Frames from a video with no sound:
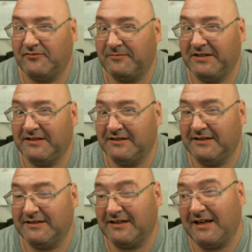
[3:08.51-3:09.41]
I mean,
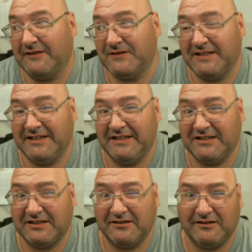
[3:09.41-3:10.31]
it's kind of
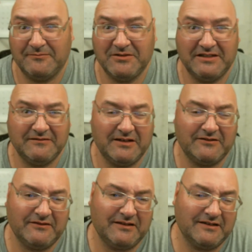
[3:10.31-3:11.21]
city-ish. I
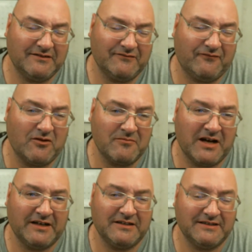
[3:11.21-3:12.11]
mean, Fort
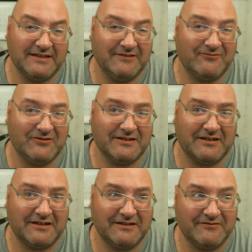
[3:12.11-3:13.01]
Myers, Naples
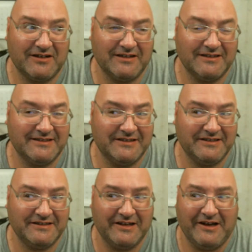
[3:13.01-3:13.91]
are kind of
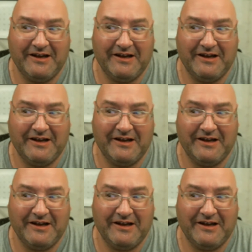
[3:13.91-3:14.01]
cities,